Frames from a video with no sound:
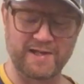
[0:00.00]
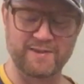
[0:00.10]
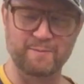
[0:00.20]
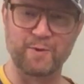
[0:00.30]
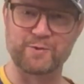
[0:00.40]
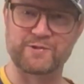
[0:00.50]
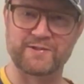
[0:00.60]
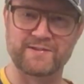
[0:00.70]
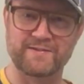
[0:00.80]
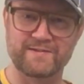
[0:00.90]
the
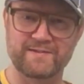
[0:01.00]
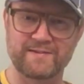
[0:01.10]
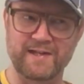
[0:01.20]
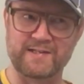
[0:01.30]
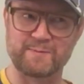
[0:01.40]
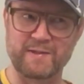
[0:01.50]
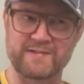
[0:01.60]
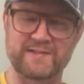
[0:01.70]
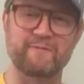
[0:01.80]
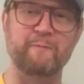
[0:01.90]
most
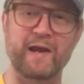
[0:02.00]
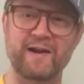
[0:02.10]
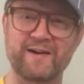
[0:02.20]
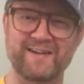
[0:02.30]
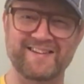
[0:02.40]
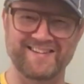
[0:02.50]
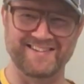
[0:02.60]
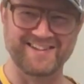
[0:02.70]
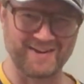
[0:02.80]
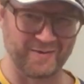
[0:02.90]
expensive beer
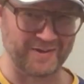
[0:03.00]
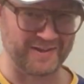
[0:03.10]
on the